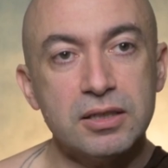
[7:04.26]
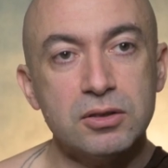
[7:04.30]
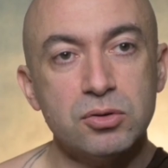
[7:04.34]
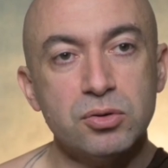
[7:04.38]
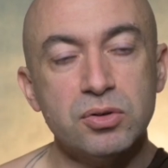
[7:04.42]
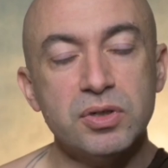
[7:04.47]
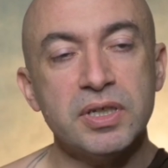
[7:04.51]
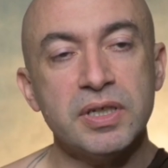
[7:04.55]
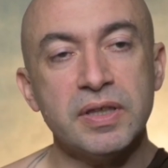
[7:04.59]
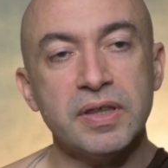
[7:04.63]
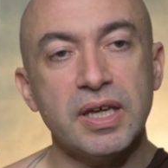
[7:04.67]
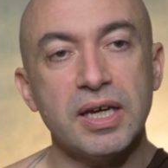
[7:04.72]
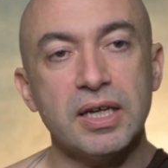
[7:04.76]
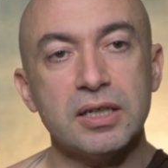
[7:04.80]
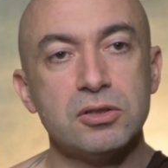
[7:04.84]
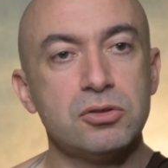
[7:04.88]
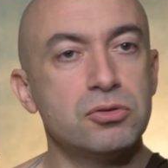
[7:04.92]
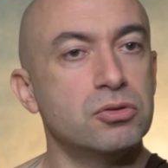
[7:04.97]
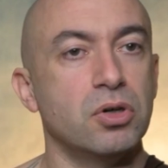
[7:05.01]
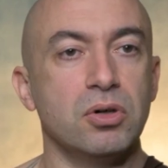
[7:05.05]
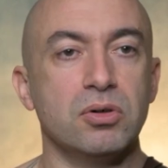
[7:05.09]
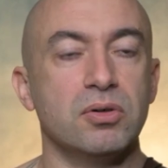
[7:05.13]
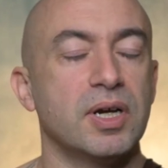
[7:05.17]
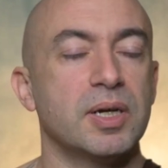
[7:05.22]
doing that?
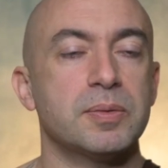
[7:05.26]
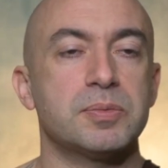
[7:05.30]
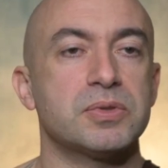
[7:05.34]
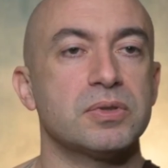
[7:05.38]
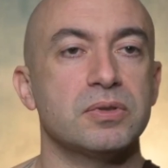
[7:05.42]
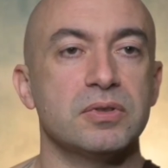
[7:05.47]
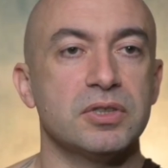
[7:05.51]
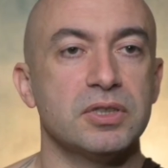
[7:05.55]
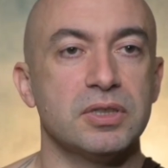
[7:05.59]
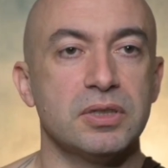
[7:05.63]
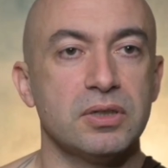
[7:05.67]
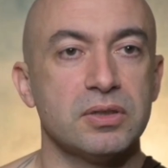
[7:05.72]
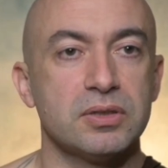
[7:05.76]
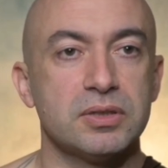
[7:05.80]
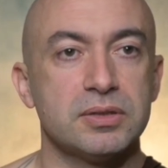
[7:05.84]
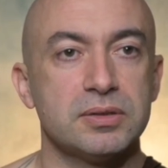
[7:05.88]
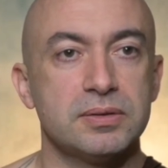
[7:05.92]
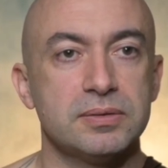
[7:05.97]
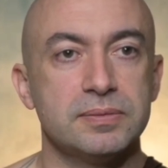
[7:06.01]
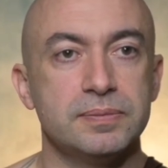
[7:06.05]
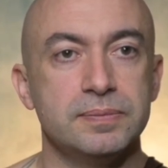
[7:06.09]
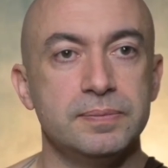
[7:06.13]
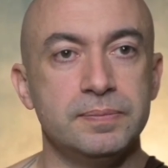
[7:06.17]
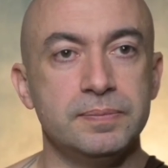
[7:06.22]
No, absolutely not.
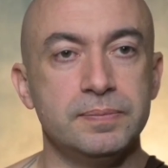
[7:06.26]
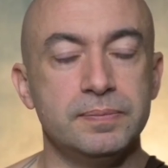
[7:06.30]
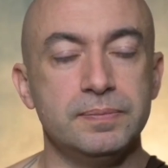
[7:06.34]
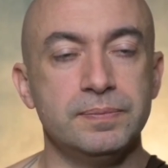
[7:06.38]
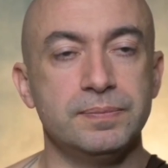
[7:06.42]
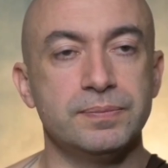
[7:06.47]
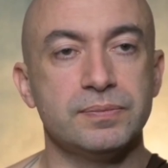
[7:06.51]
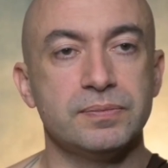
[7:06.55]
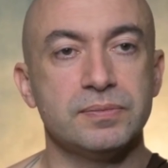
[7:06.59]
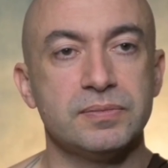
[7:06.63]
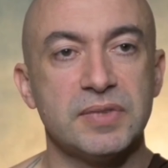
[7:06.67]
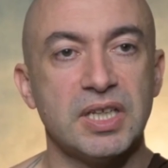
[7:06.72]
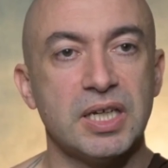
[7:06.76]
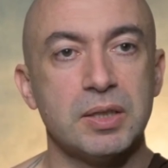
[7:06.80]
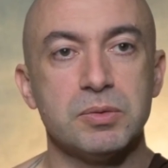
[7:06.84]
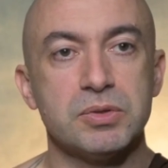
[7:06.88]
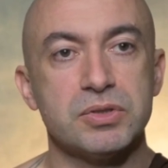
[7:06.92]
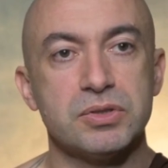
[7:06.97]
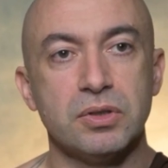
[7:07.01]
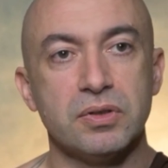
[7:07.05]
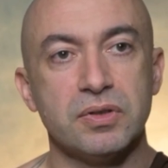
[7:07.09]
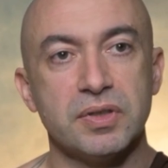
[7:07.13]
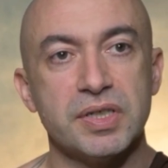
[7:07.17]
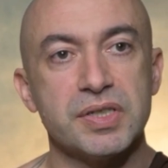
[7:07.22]
That
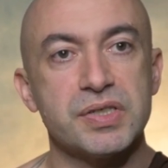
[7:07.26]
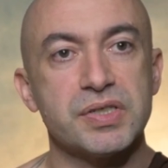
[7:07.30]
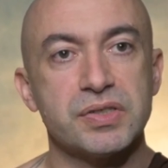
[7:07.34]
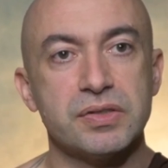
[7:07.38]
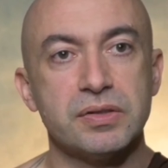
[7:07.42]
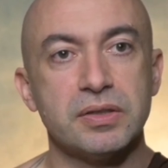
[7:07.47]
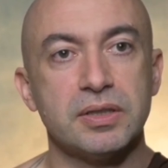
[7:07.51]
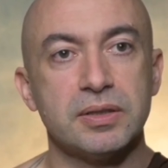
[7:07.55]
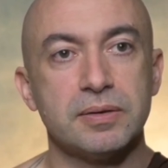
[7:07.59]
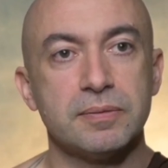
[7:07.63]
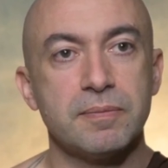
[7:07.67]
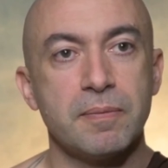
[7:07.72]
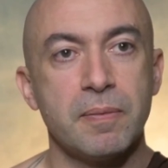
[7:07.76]
was not necessary.